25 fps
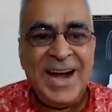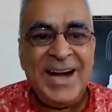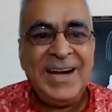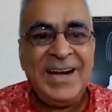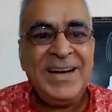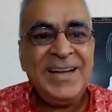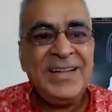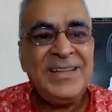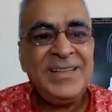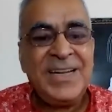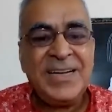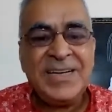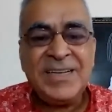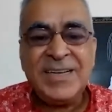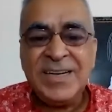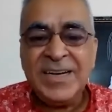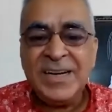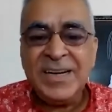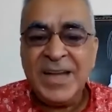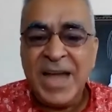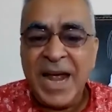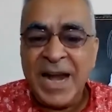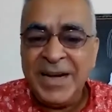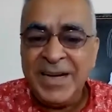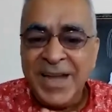And the
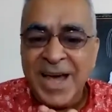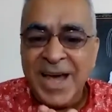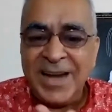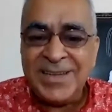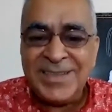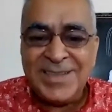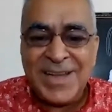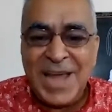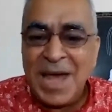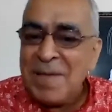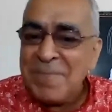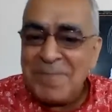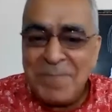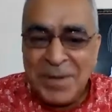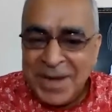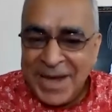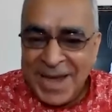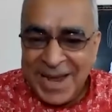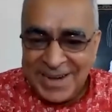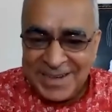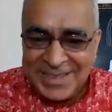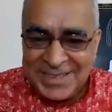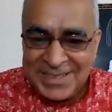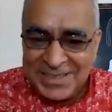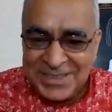entire his life
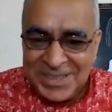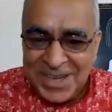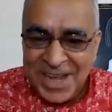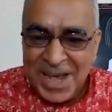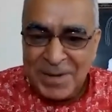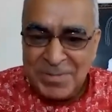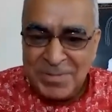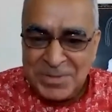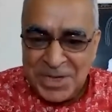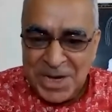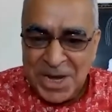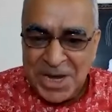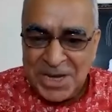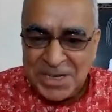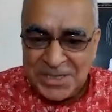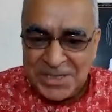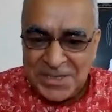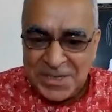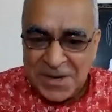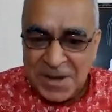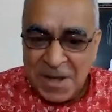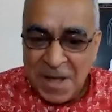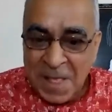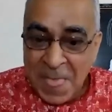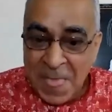began. Life
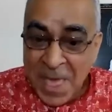changed.